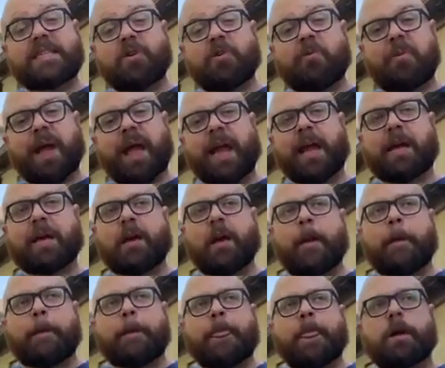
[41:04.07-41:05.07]
make
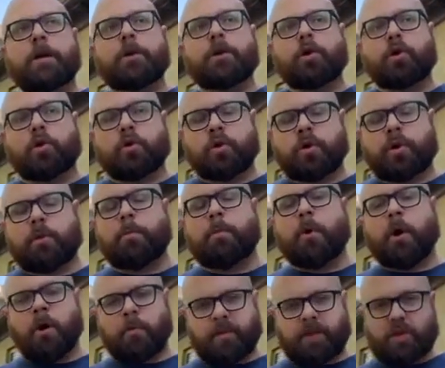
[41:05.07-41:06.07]
good
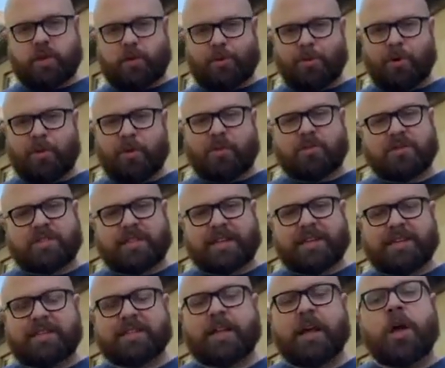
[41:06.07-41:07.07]
barbecue on those
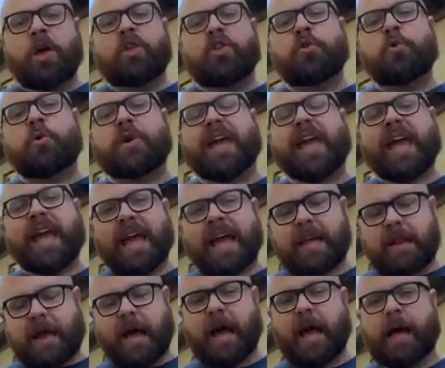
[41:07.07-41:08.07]
things. You
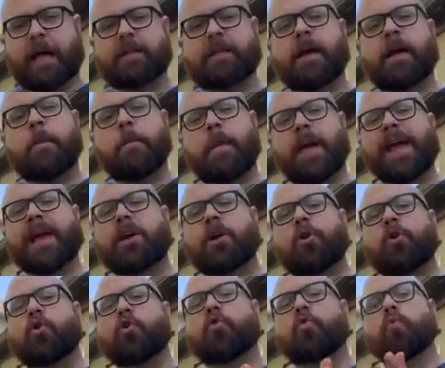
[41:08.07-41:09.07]
cannot make
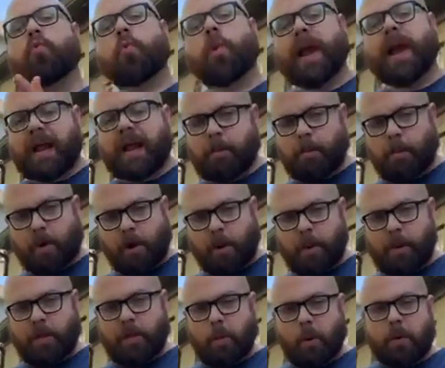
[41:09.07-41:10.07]
great
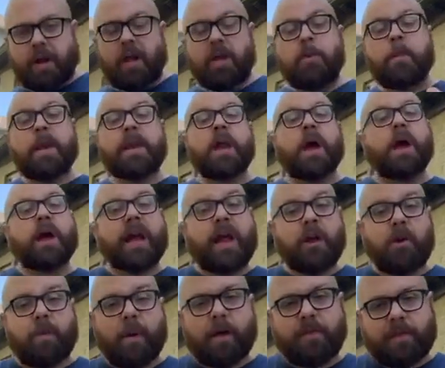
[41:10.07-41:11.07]
barbecue. Now, you may not
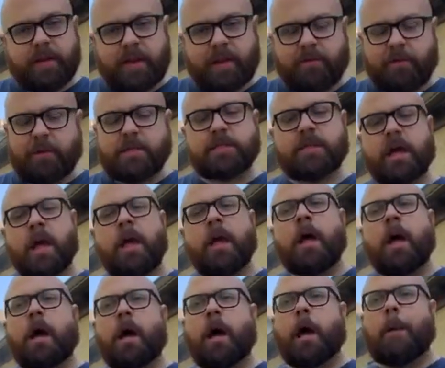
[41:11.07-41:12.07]
care about the difference,
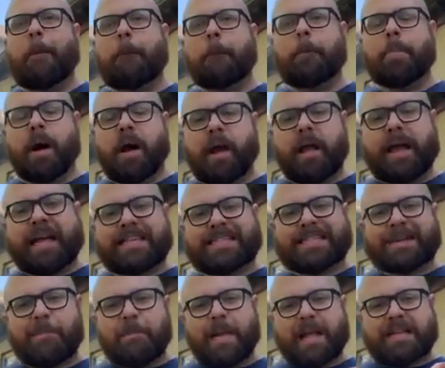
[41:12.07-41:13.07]
but it's
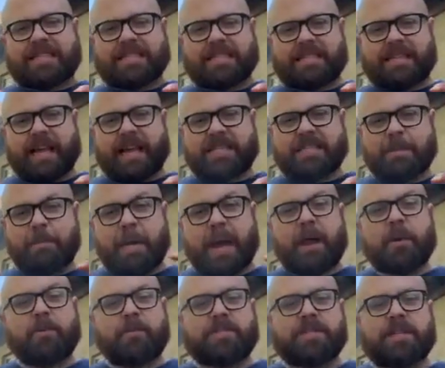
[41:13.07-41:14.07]
a
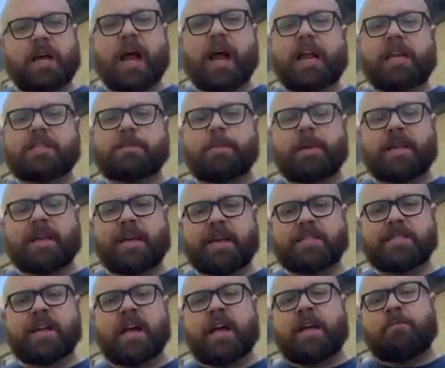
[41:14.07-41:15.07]
matter of science,
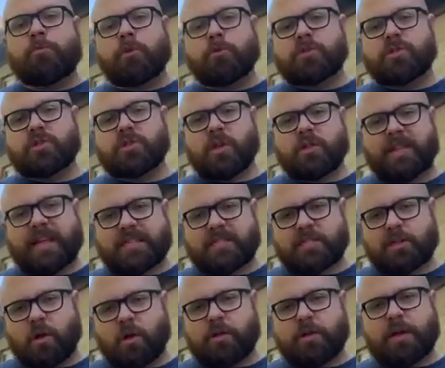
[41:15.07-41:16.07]
because that
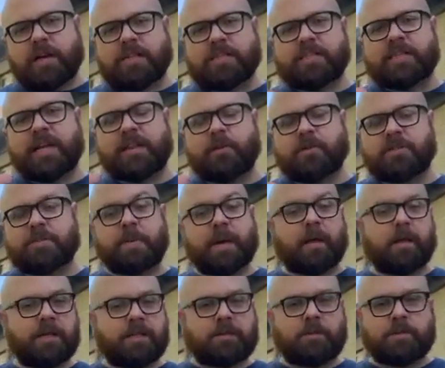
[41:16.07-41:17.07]
sawdust and those
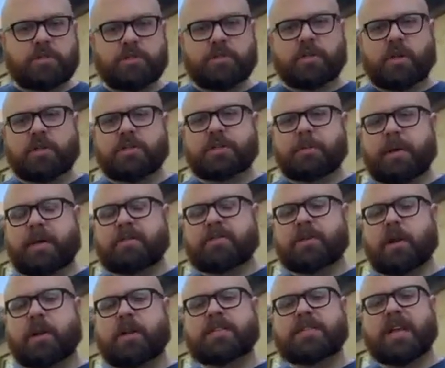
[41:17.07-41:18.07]
pellets, which is also made of
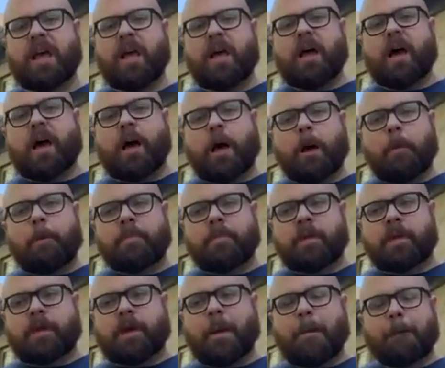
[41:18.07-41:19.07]
sawdust,
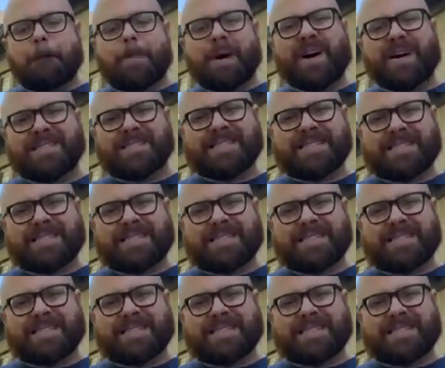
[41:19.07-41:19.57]
combust